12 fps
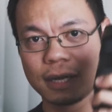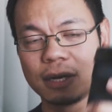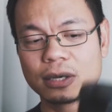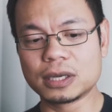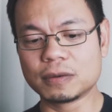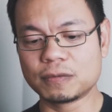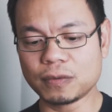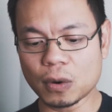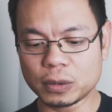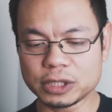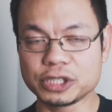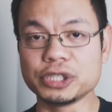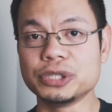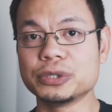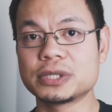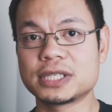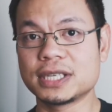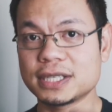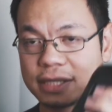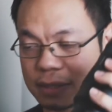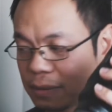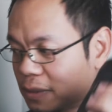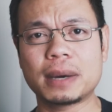looking forward to use this.